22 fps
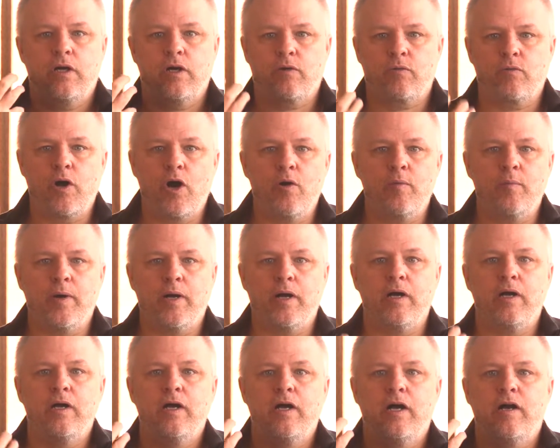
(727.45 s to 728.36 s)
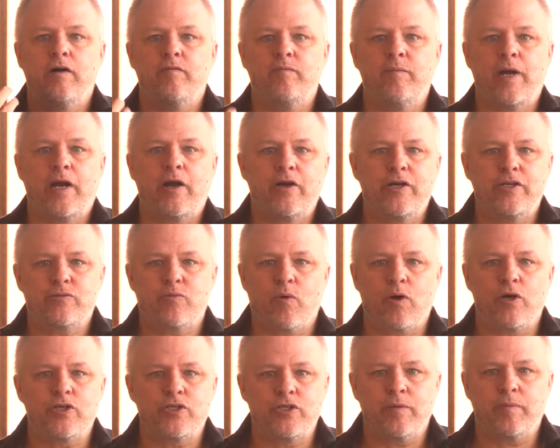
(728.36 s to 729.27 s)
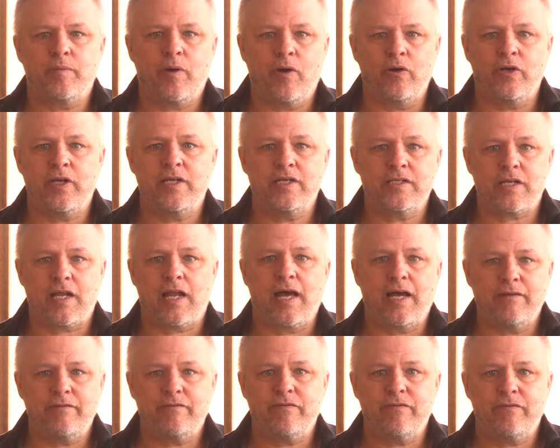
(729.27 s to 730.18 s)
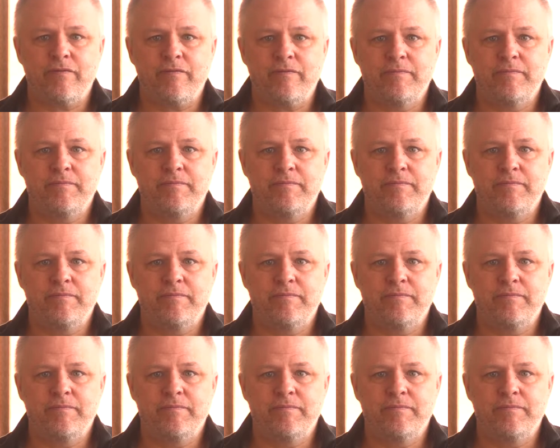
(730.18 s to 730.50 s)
aroma of Mary's worship on his life.